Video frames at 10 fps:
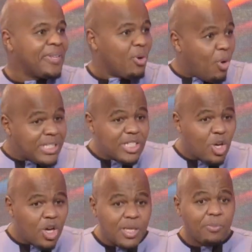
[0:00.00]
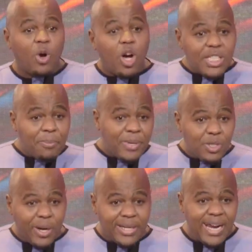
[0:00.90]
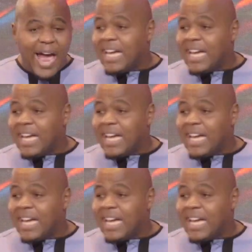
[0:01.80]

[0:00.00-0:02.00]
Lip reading: What is gossip? Gossip is when I